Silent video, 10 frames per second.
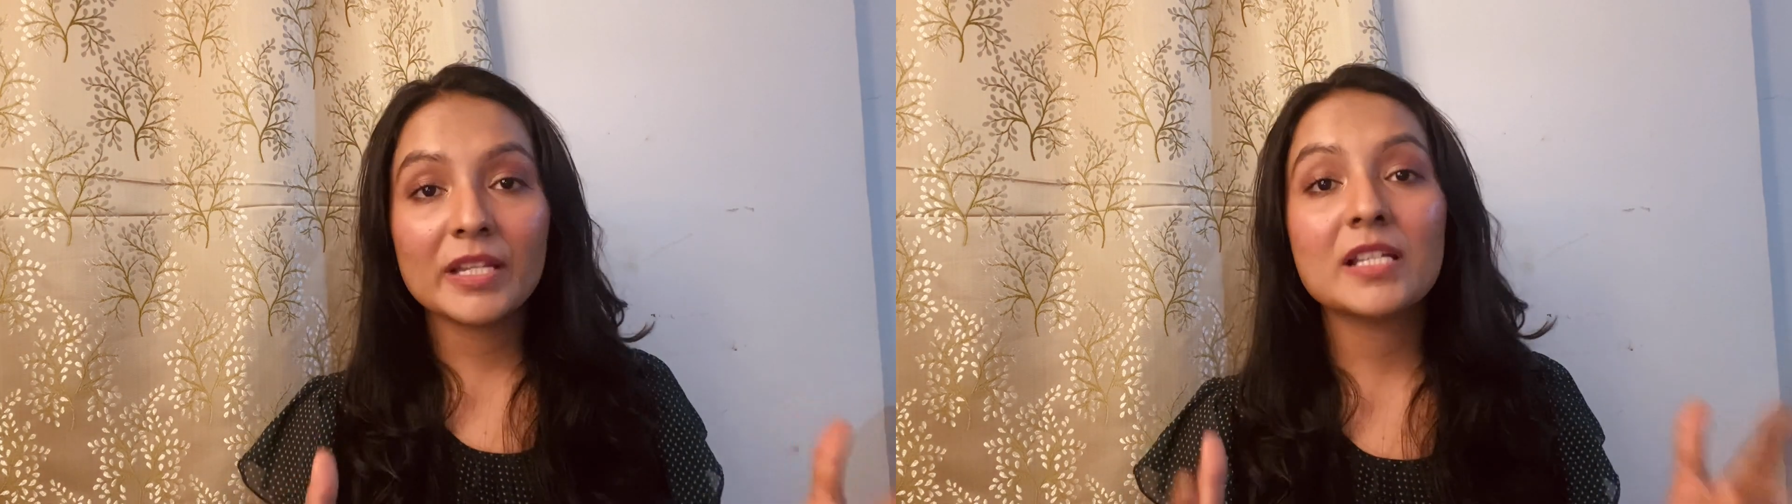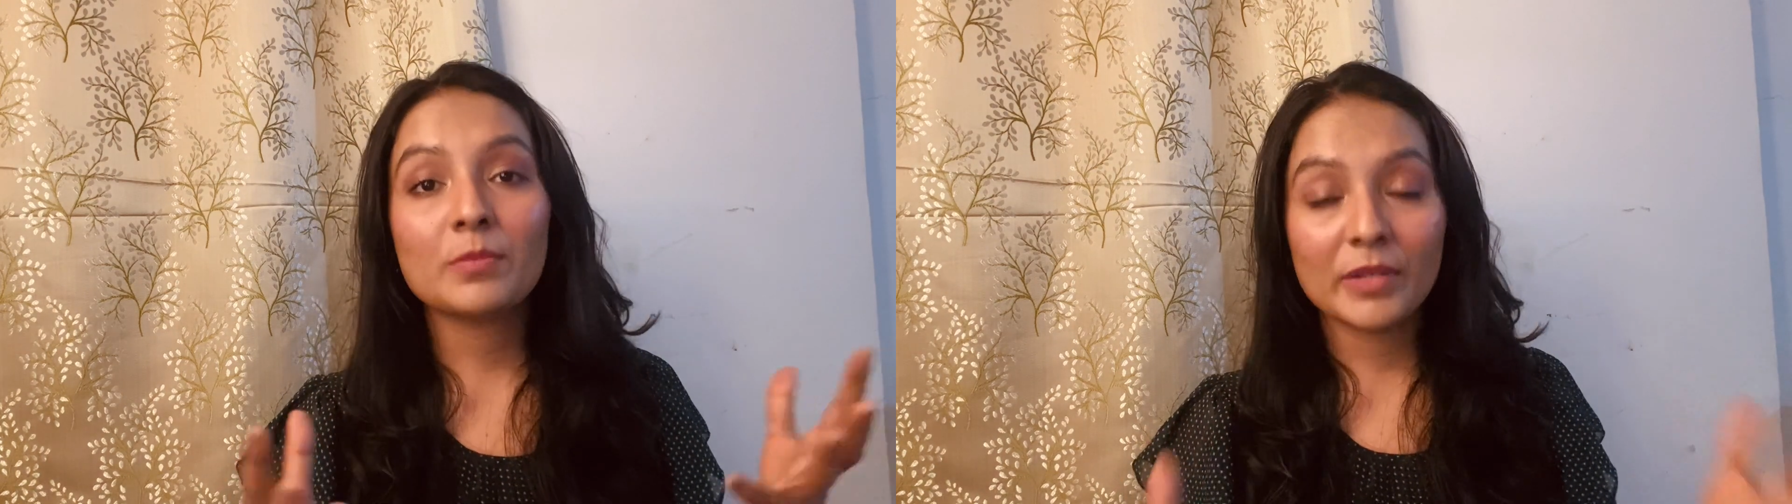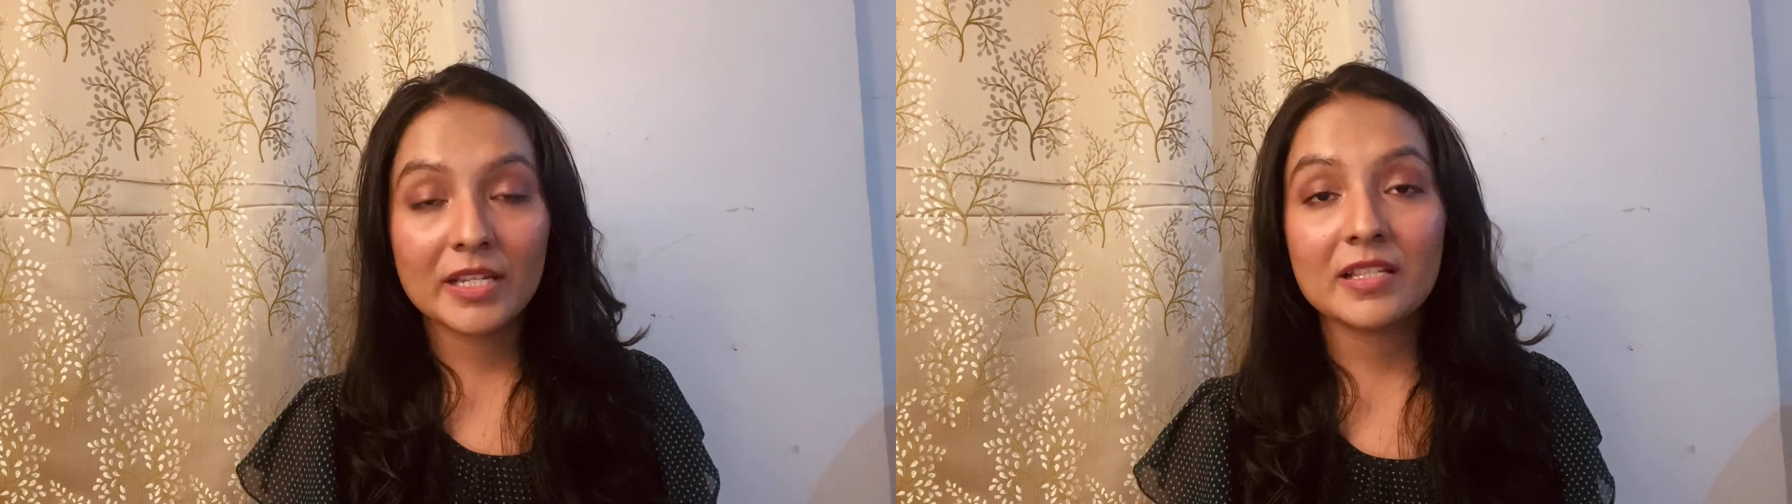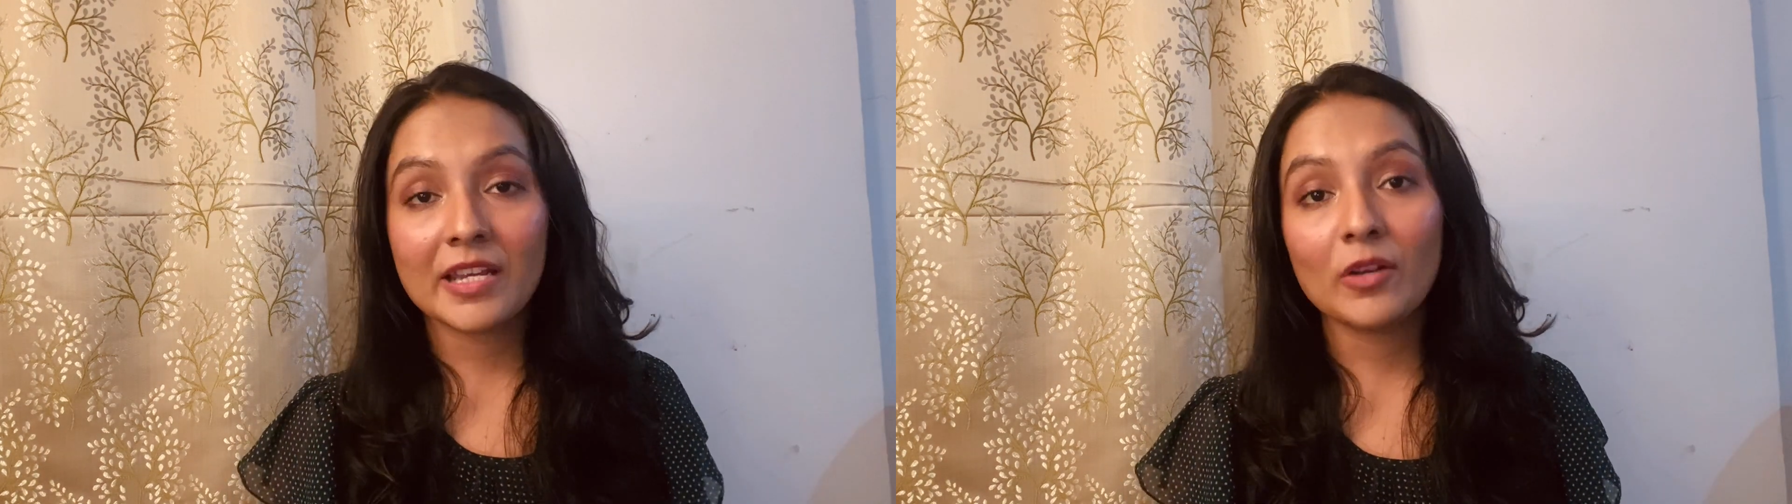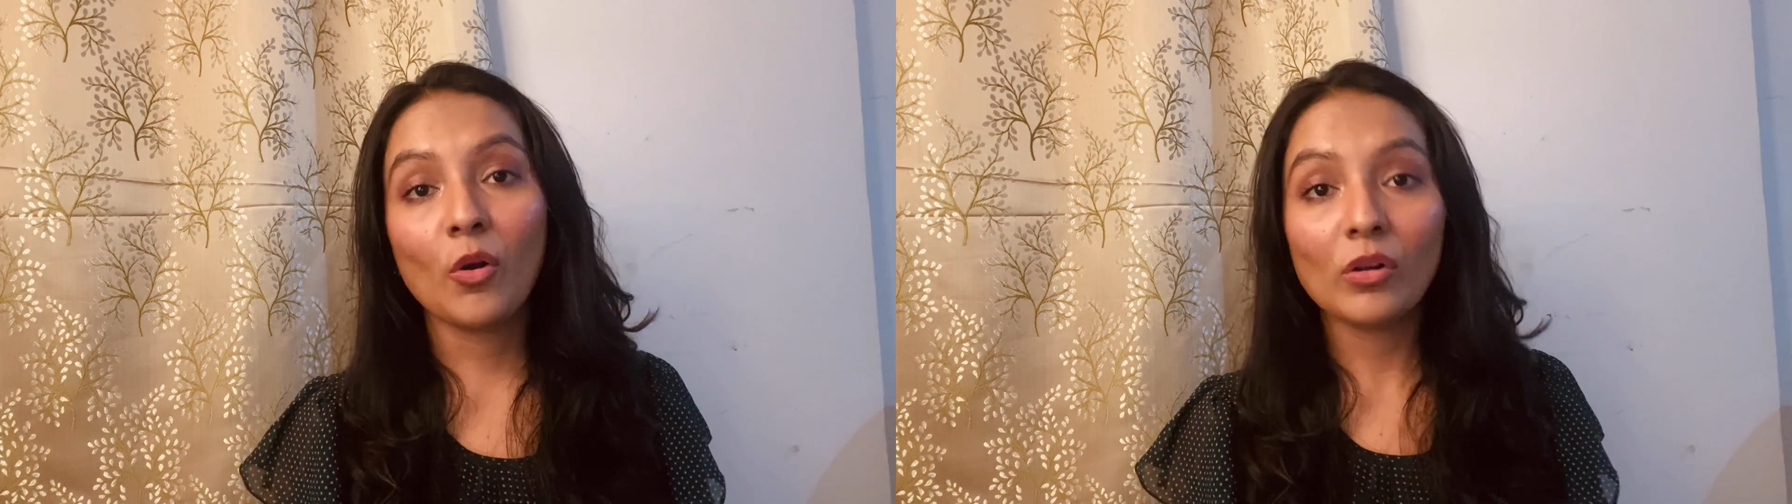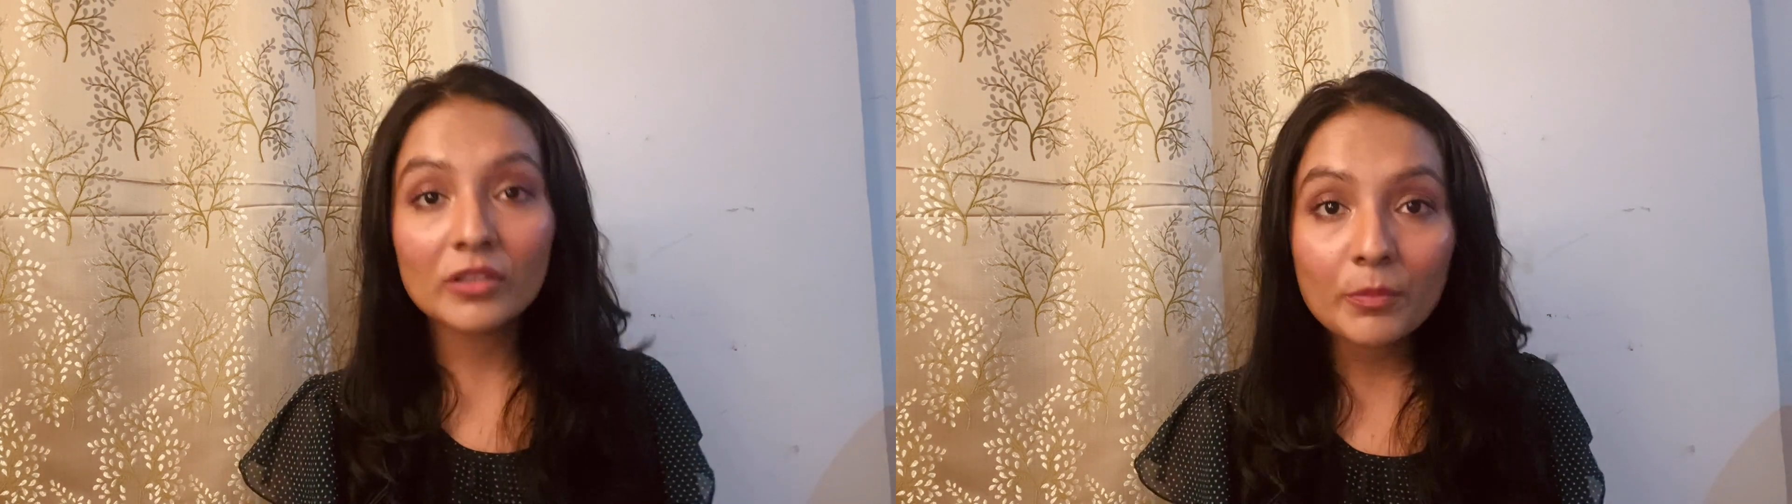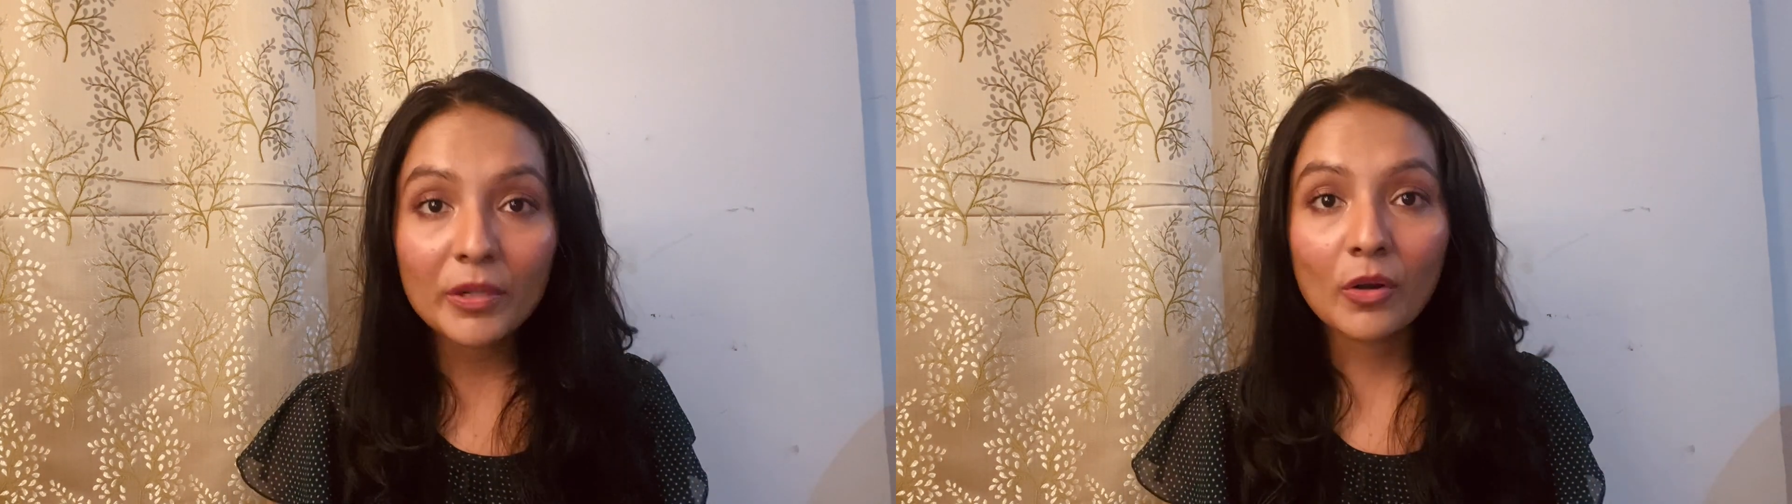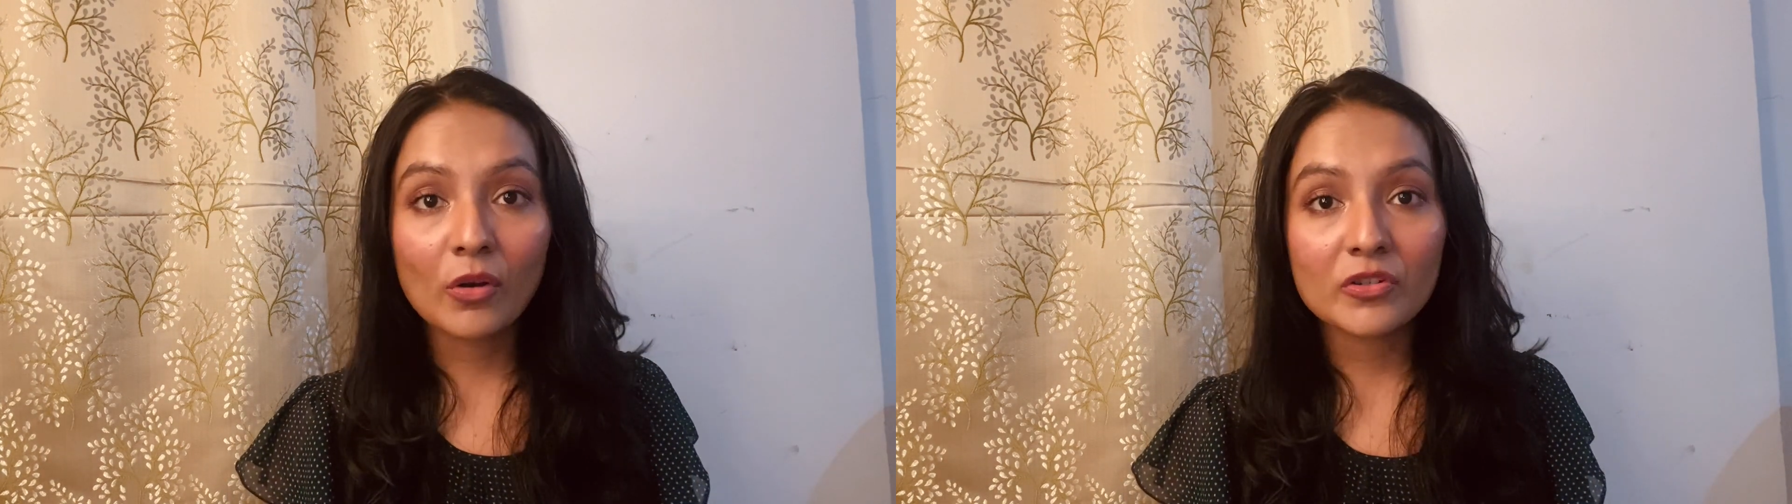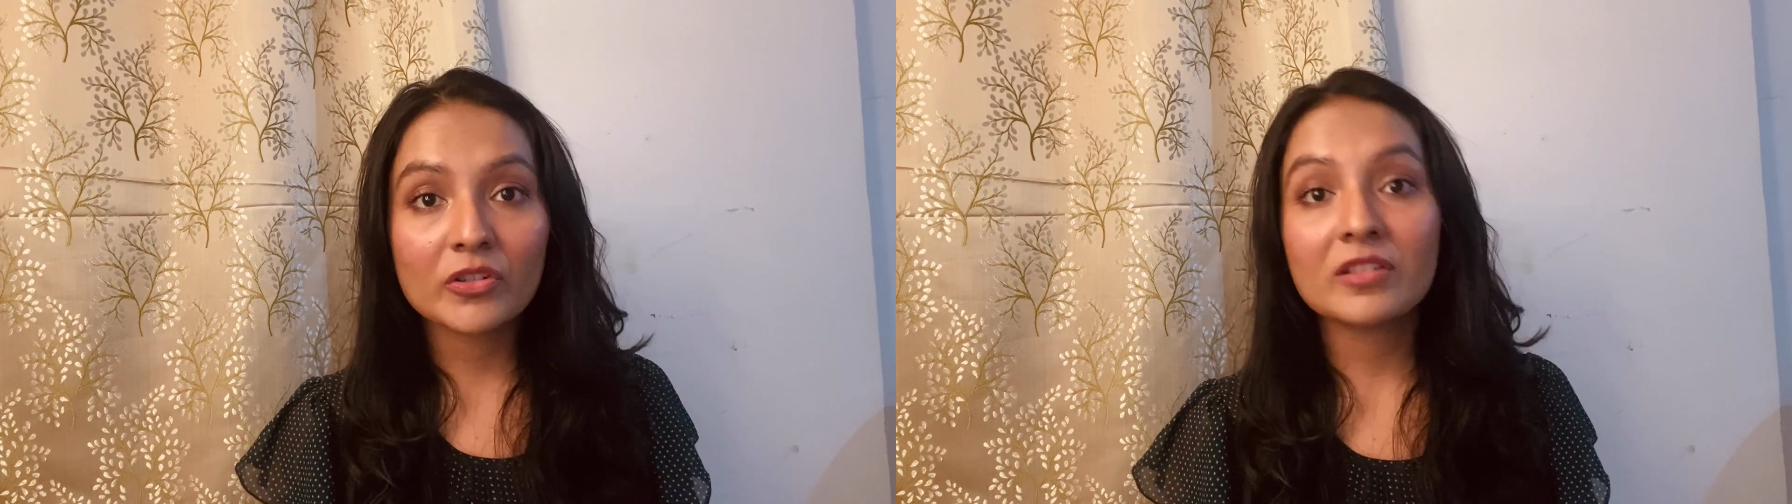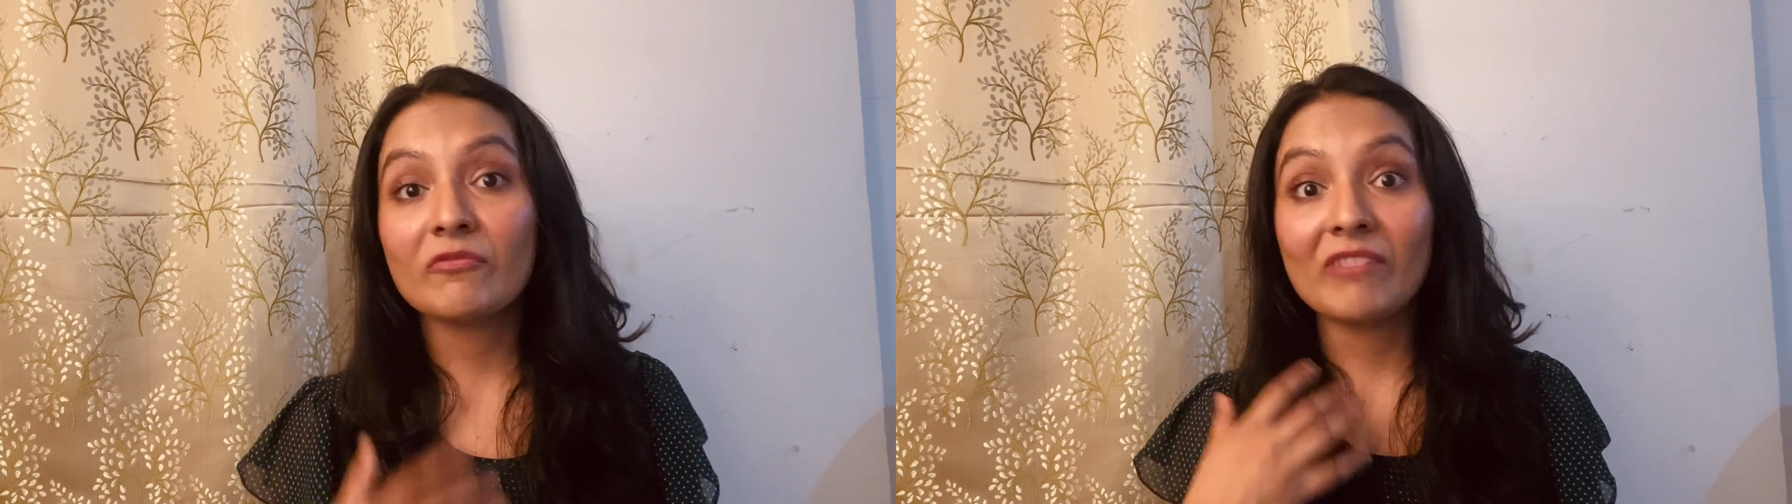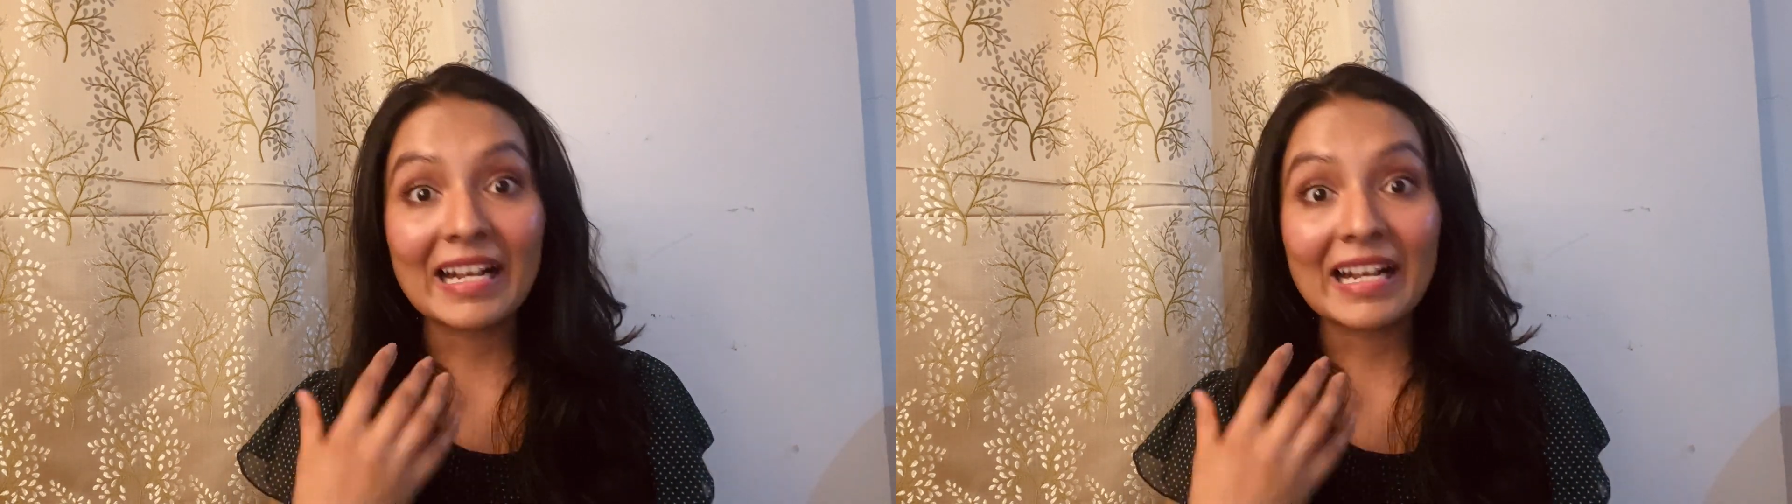please, please take all the precautions,